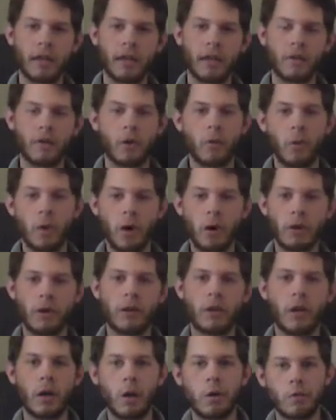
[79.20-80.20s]

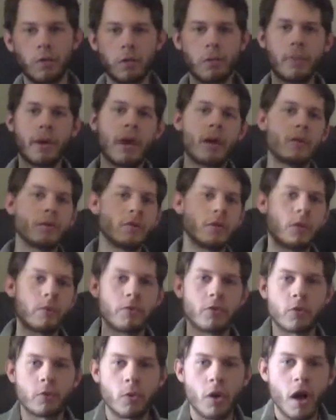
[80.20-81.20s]
over the mountains,
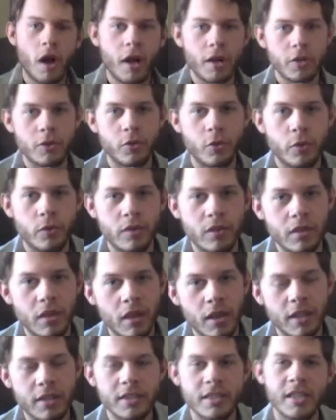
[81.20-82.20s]
over the rocks, through the
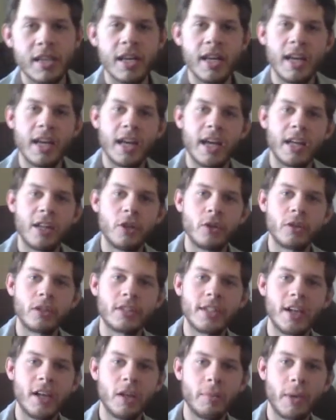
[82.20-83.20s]
dust, and you can
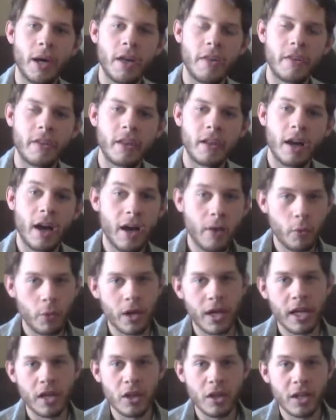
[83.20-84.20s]
tell by it
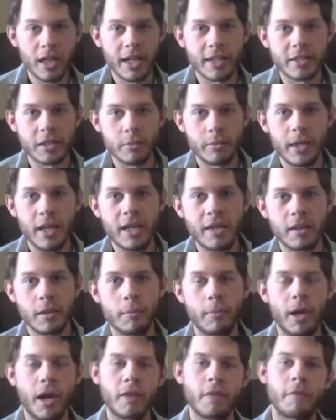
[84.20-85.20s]
looked like to me
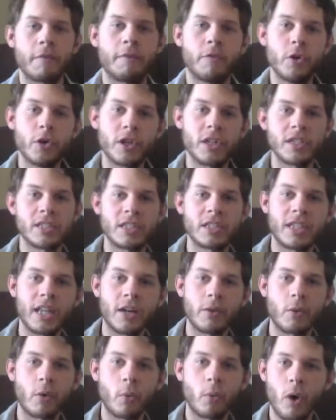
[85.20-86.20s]
that by the footage that
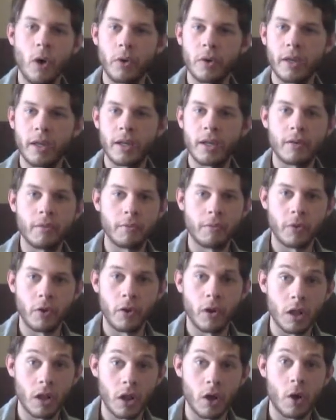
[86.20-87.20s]
they were walking
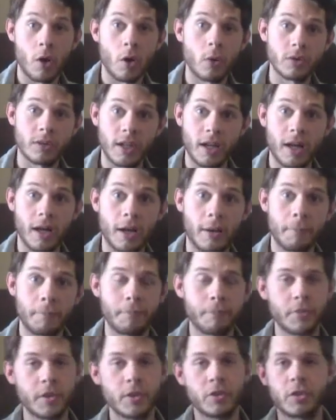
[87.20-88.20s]
for a long time,
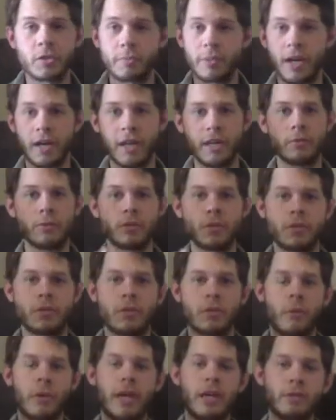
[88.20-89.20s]
just by
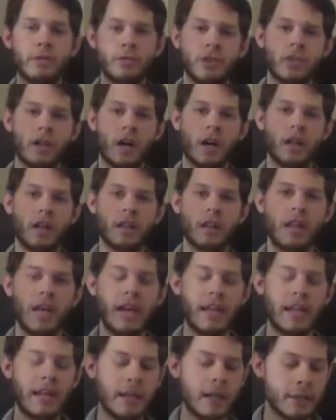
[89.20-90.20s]
the way it was shot and the
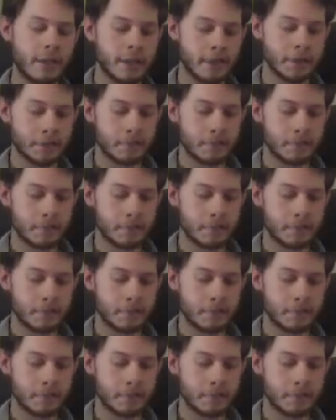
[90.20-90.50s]
lighting.